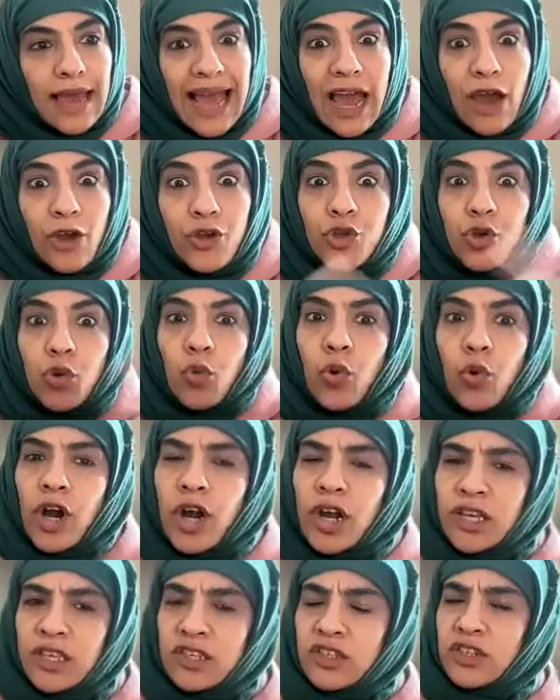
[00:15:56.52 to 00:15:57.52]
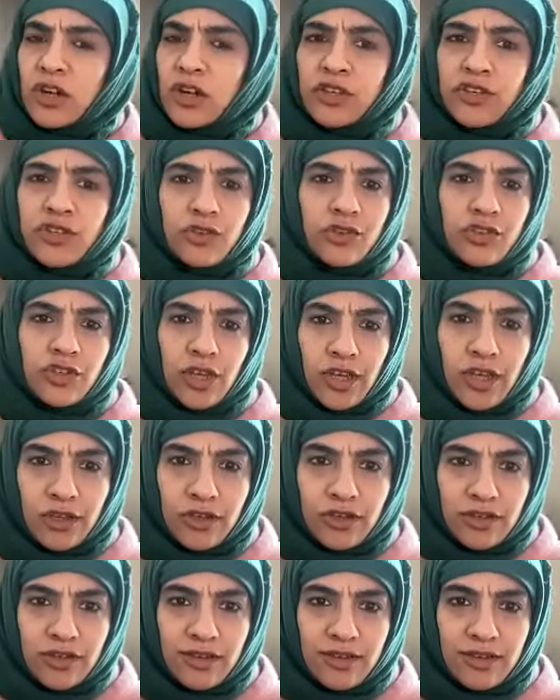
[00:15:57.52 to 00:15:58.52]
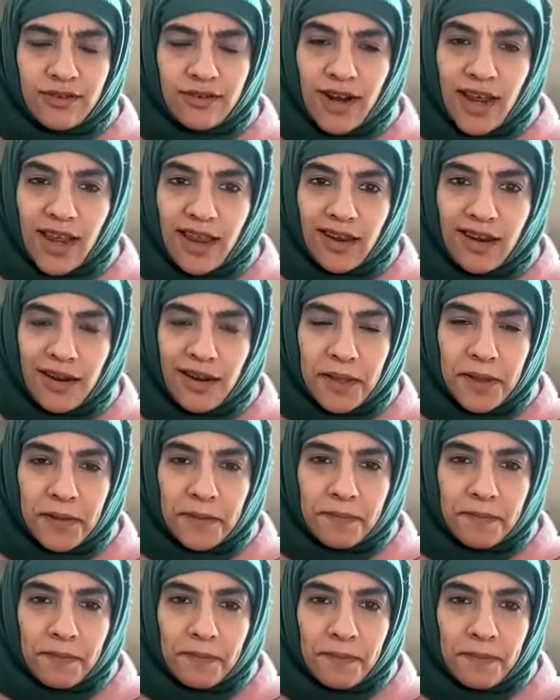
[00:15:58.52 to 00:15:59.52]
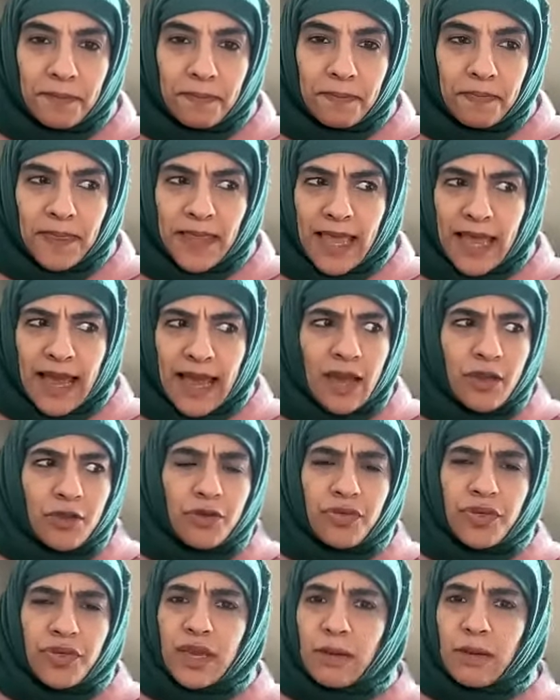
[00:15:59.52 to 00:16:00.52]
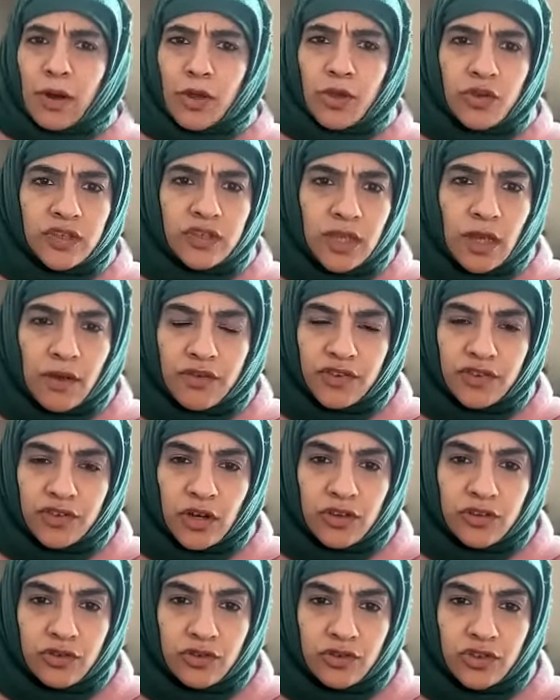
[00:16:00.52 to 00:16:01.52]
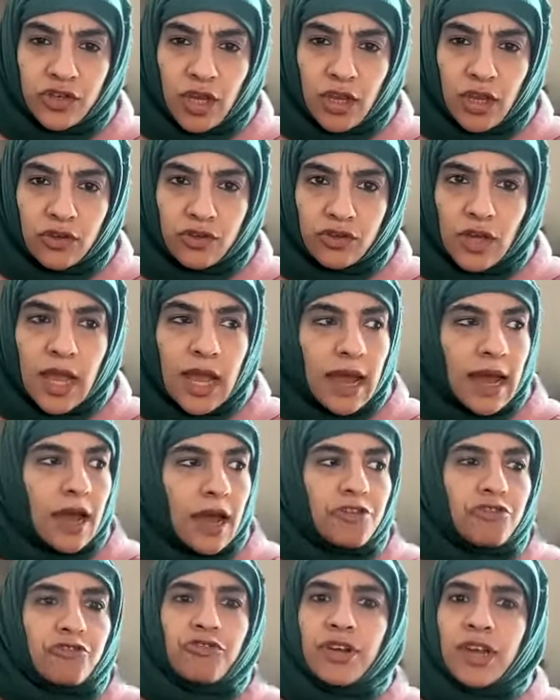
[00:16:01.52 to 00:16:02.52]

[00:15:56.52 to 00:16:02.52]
how you work starts to change, right? How you think about yourself starts to change. How your